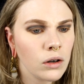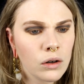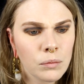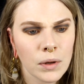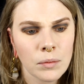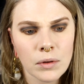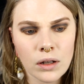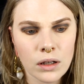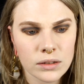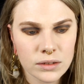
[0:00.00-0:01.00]
or maybe
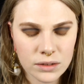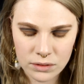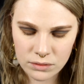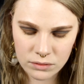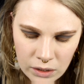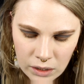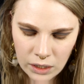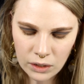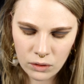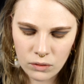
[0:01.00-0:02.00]
not,
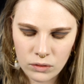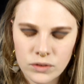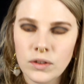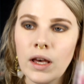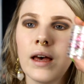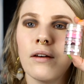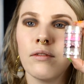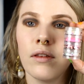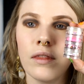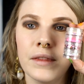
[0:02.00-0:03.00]
I also have
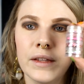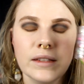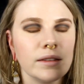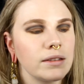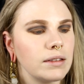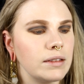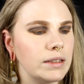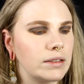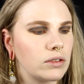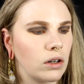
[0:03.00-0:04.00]
these.
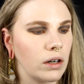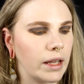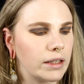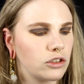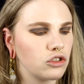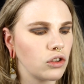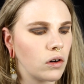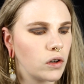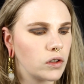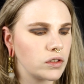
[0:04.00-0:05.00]
These are like
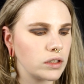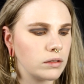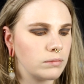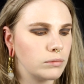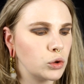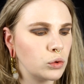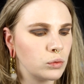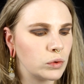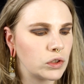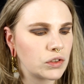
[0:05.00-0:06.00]
stars and
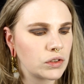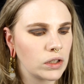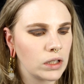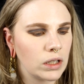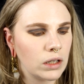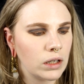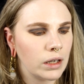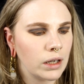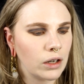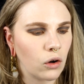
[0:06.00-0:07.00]
moons
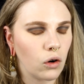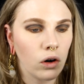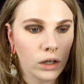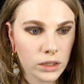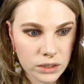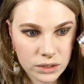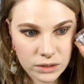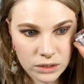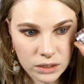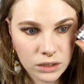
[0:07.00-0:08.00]
and
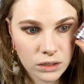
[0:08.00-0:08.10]
hearts.